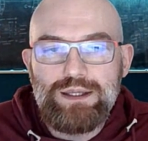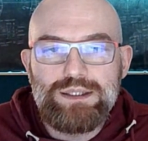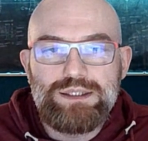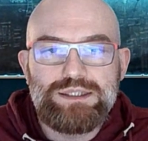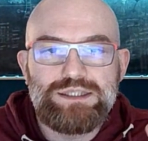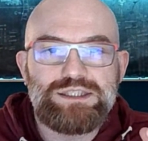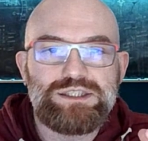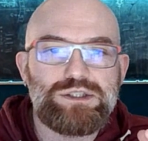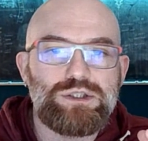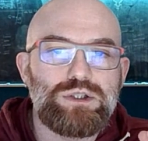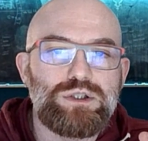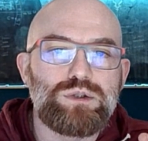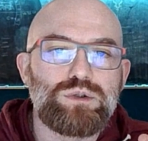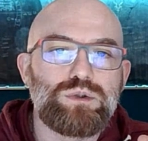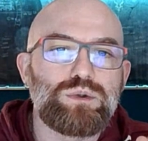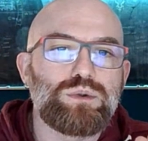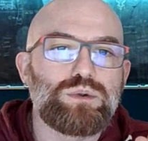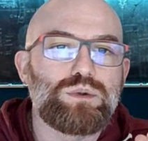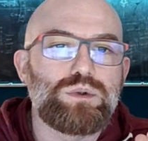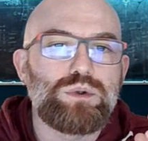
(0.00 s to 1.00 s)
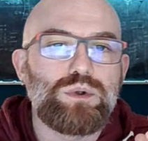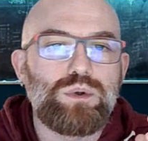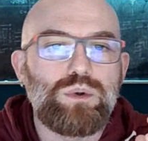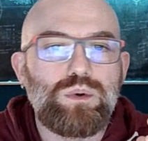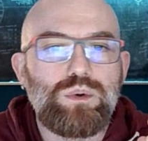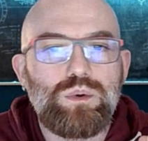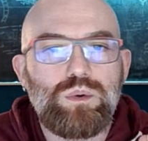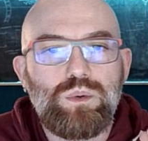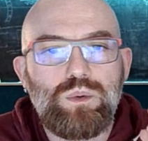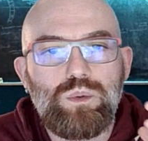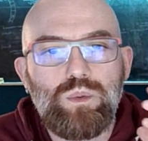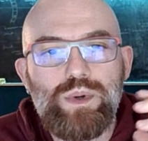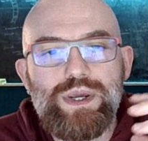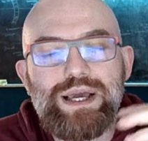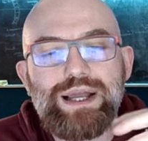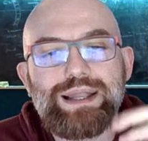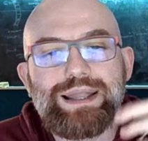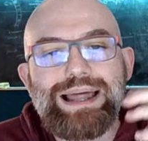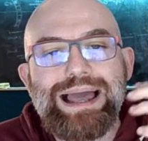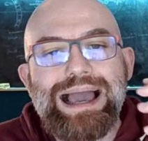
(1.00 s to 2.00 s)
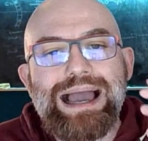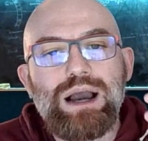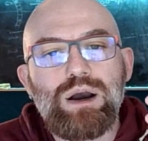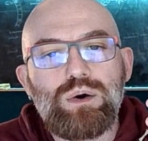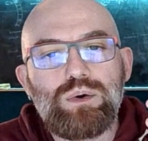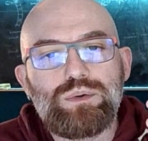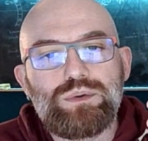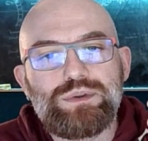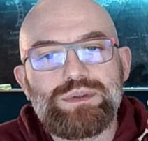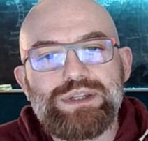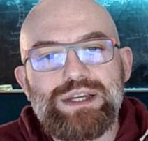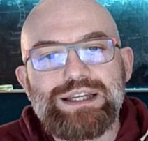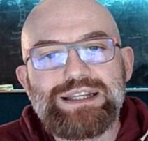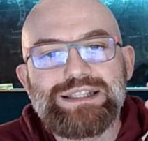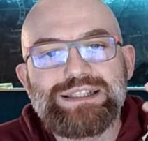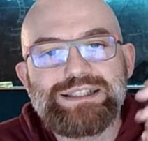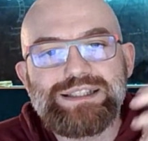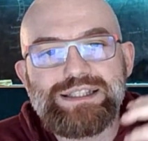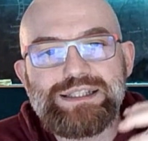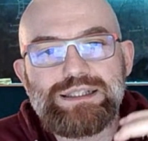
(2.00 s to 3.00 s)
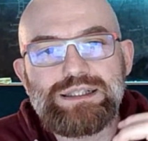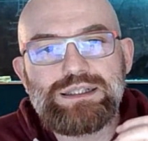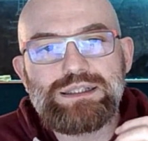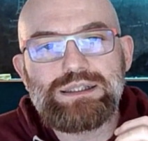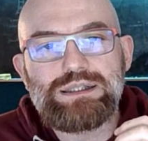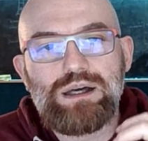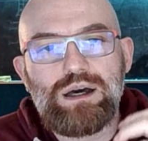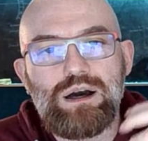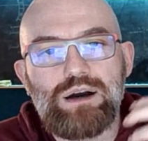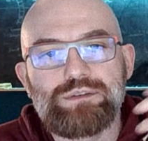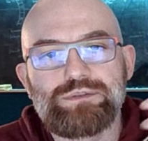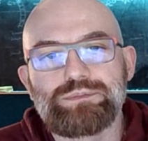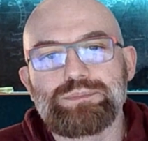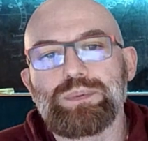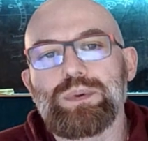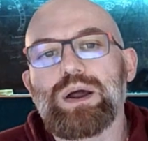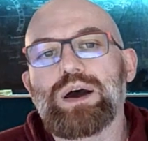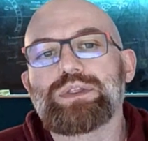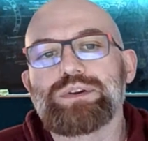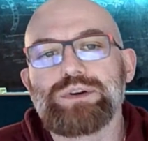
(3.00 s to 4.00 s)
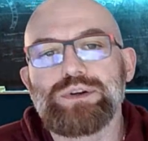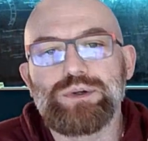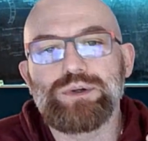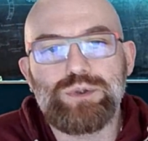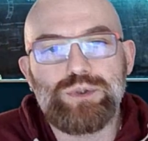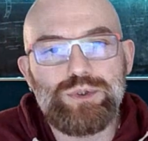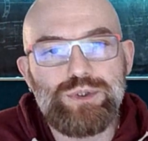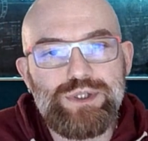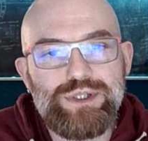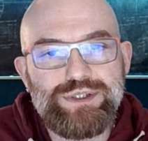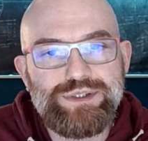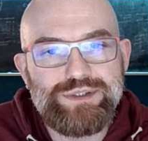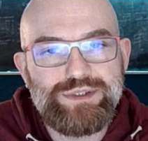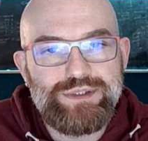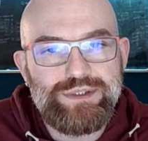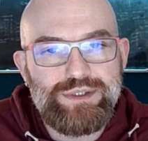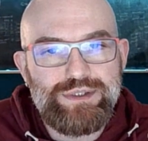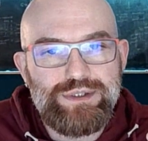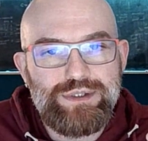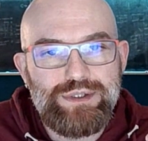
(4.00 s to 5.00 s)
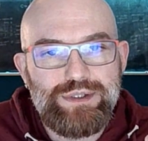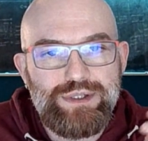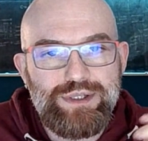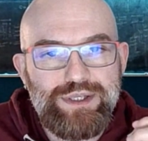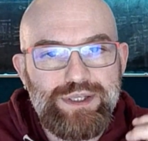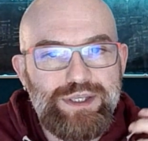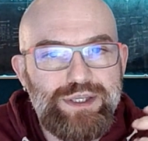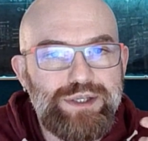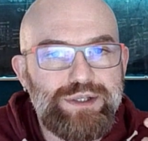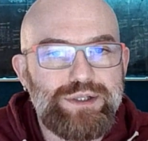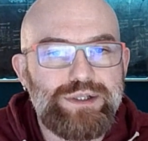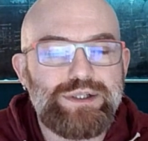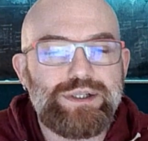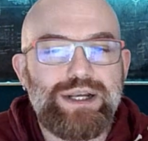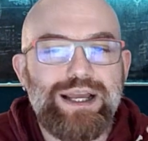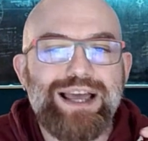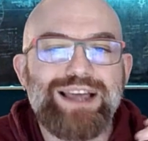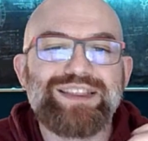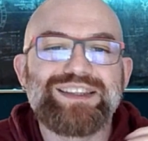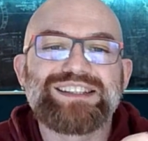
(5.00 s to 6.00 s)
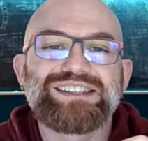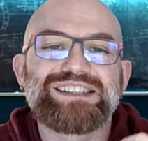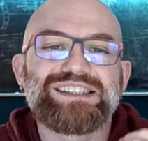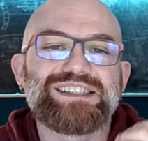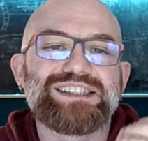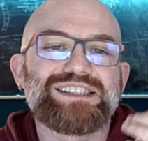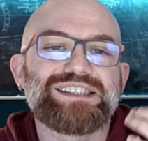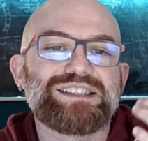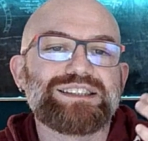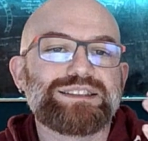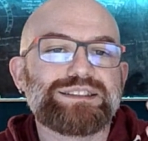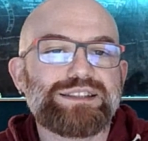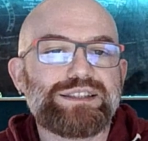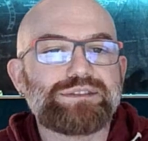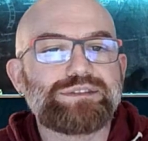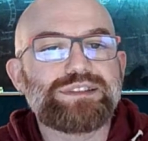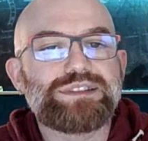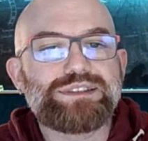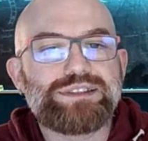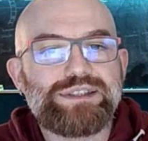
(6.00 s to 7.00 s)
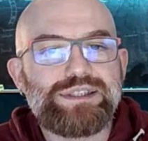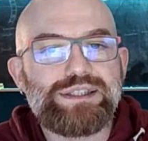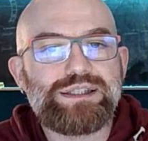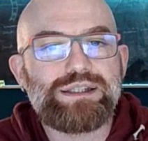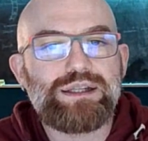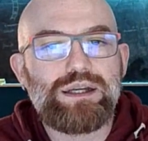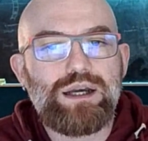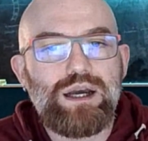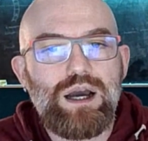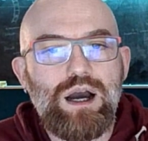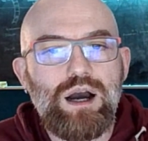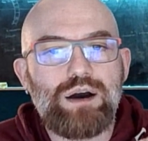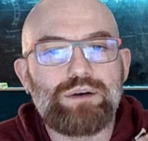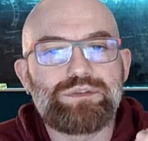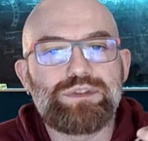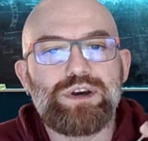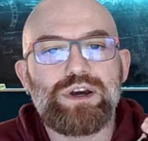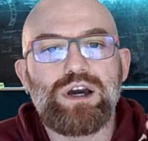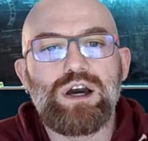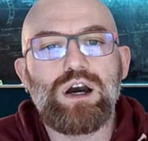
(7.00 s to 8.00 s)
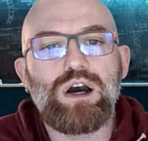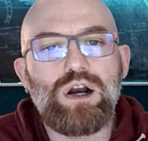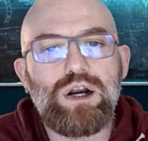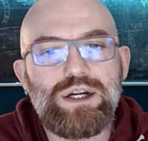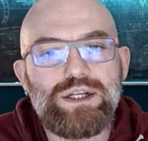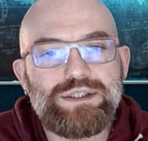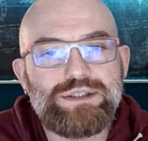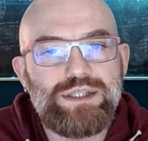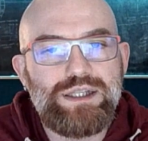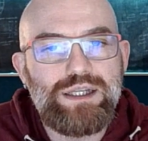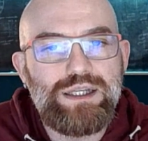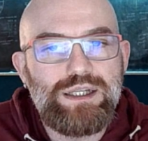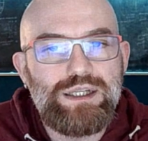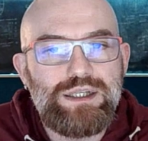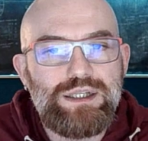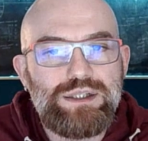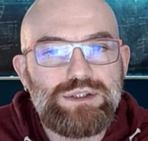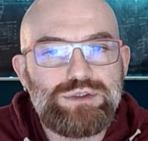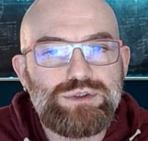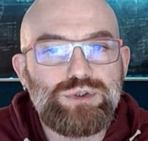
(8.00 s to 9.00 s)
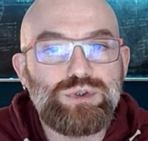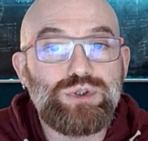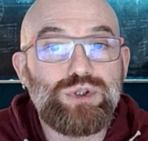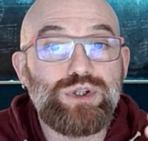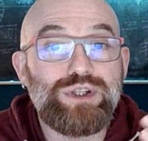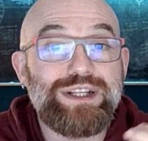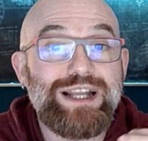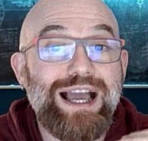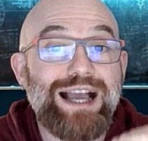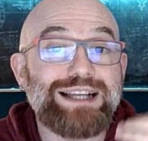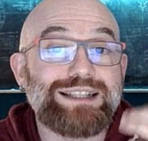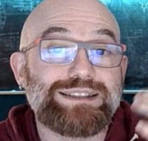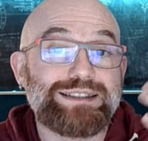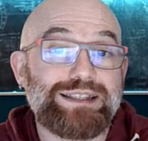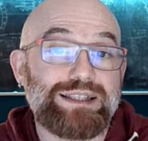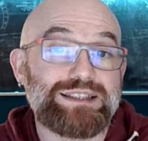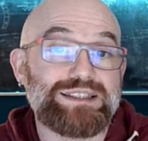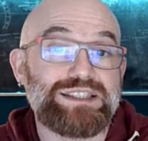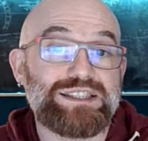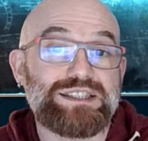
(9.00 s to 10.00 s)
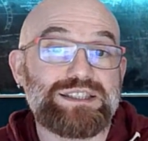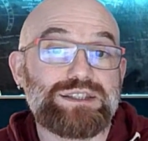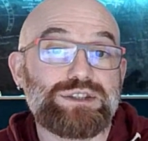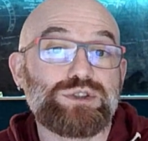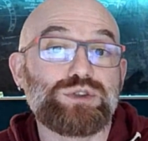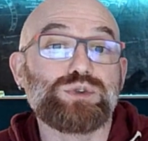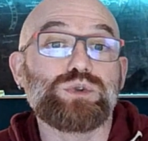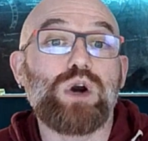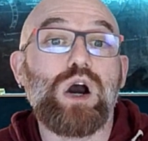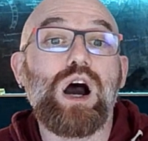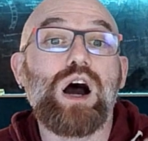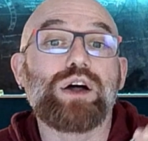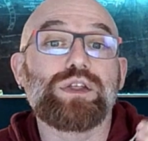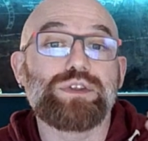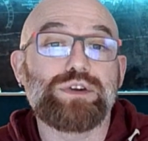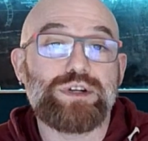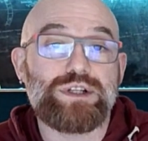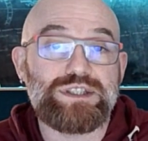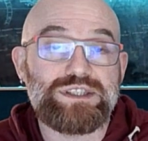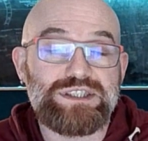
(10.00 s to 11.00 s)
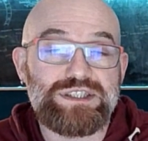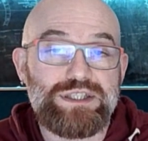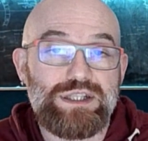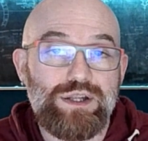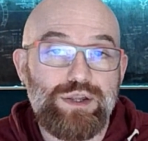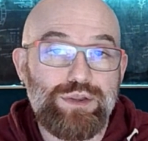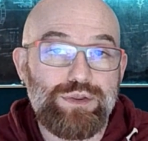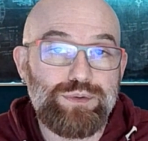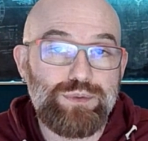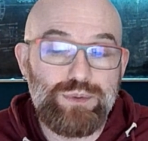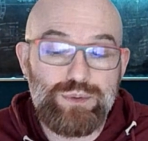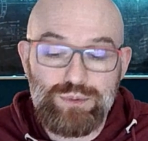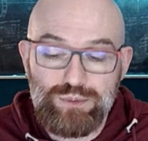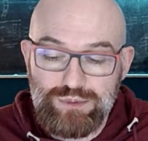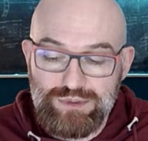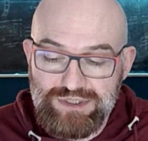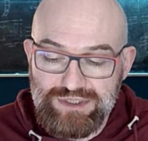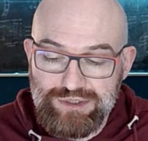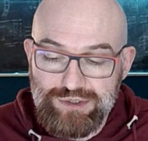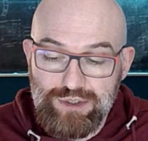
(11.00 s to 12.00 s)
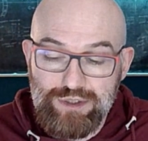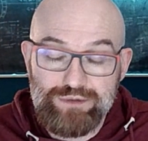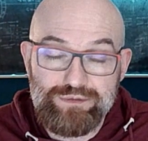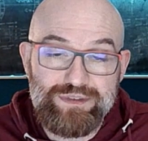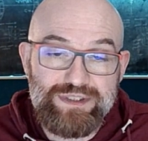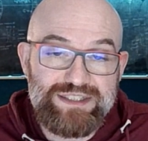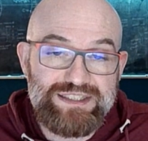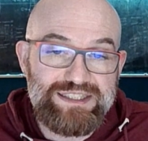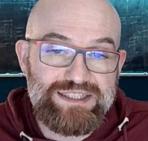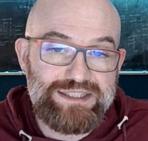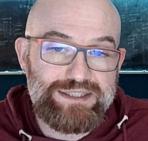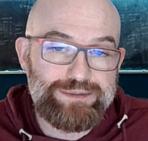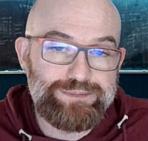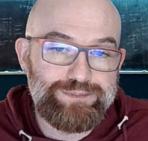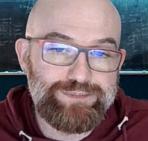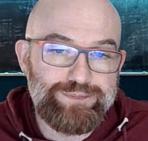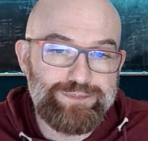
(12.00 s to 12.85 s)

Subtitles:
So we allow the ideal of brotherhood here and the sensitivity of the heart to connect us to others through service.